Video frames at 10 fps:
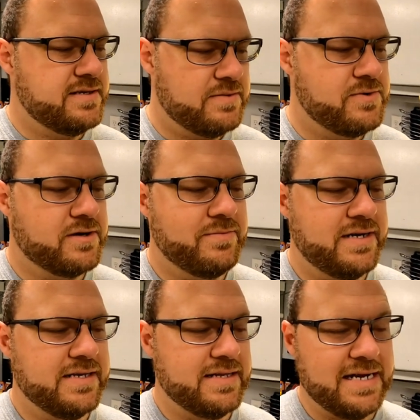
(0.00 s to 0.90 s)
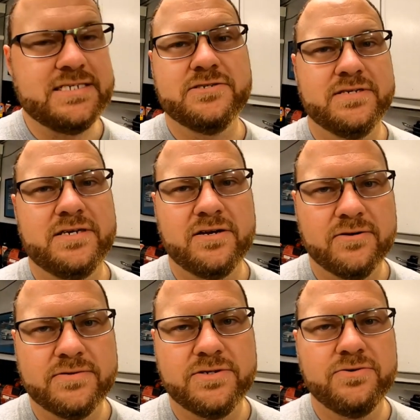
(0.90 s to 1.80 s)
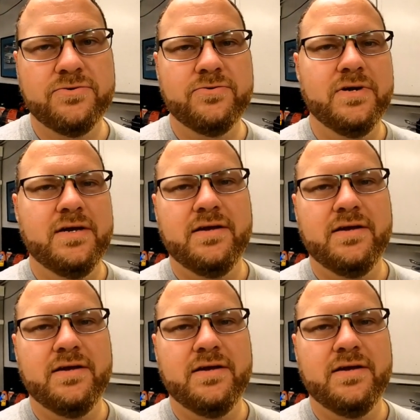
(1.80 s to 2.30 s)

that I'm recommending that I still need to go do,